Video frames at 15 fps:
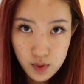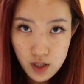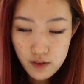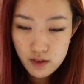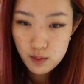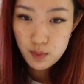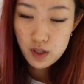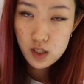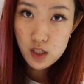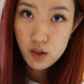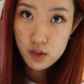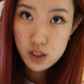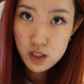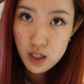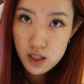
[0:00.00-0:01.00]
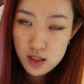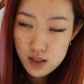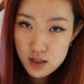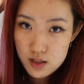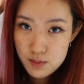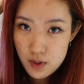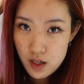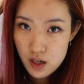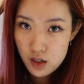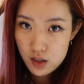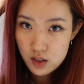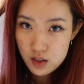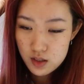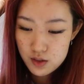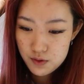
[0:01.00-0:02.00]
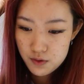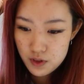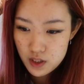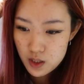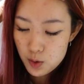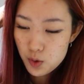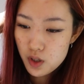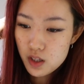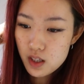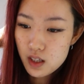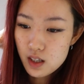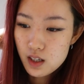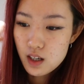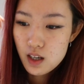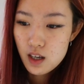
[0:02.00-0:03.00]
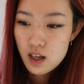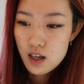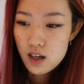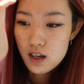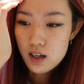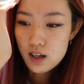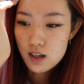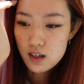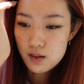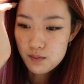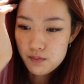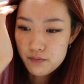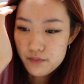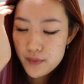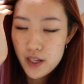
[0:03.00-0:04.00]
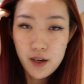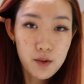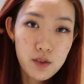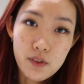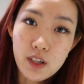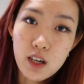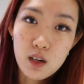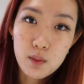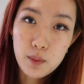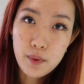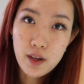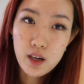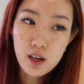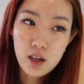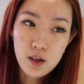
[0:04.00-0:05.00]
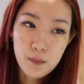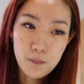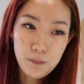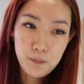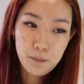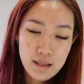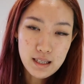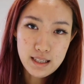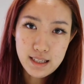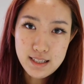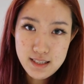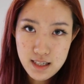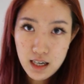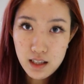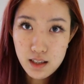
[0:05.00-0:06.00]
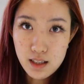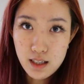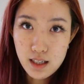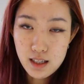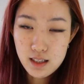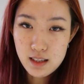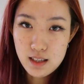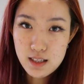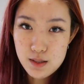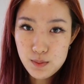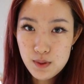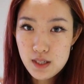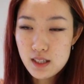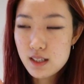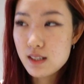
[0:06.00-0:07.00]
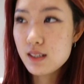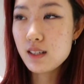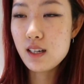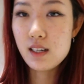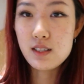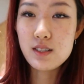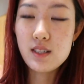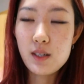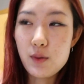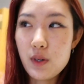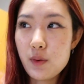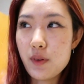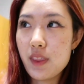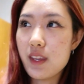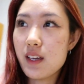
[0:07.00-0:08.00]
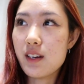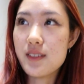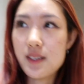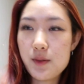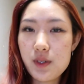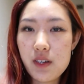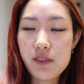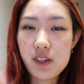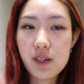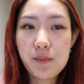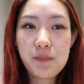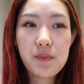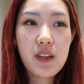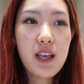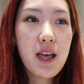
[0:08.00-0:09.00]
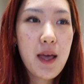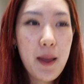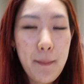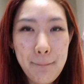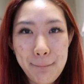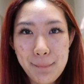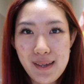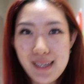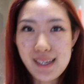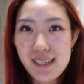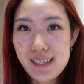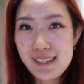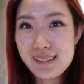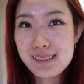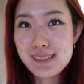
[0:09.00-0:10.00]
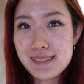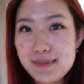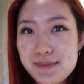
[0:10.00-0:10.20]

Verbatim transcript: I have the big shower today since my hair is freaking oily. Um, I don't even care about my hair, I like styling it this week. I just like went with it, I was like, whatever but